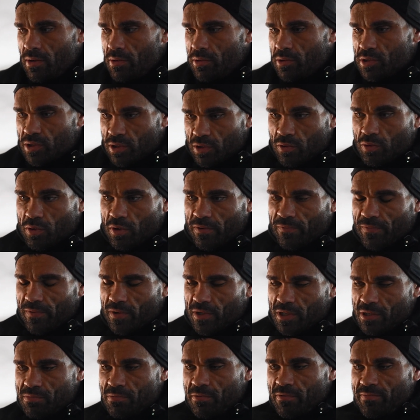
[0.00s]
There's a quad
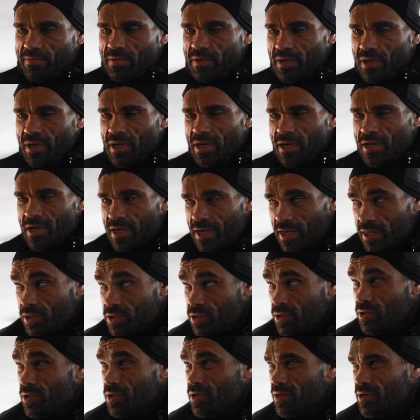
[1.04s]
focus movement
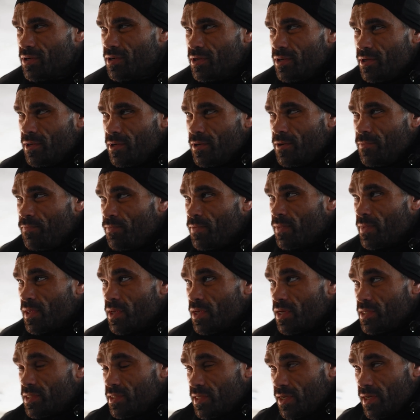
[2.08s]
into
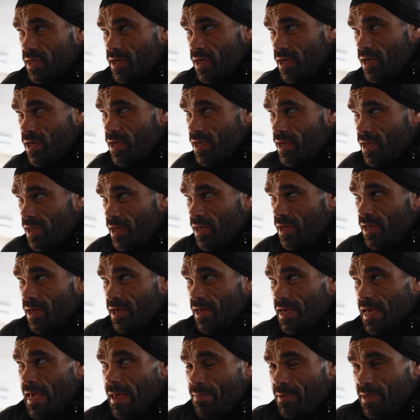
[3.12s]
just a
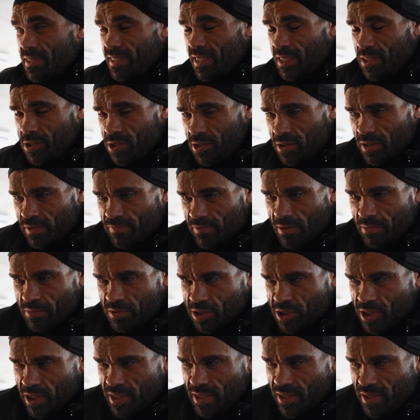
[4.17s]
hip extension on the
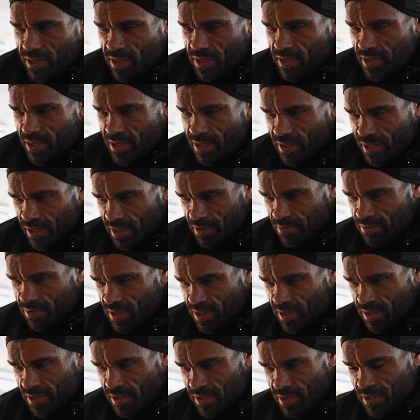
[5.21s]
Roman chair, and
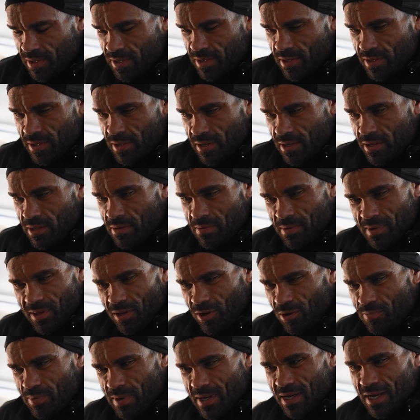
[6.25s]
my
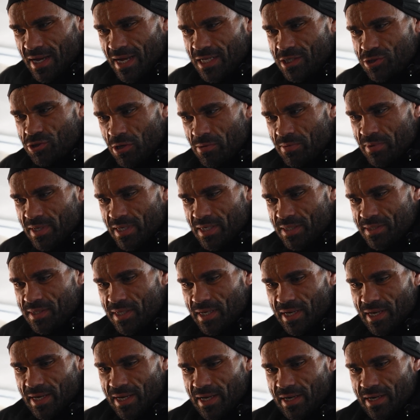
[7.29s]
lower back. I had treatment yesterday.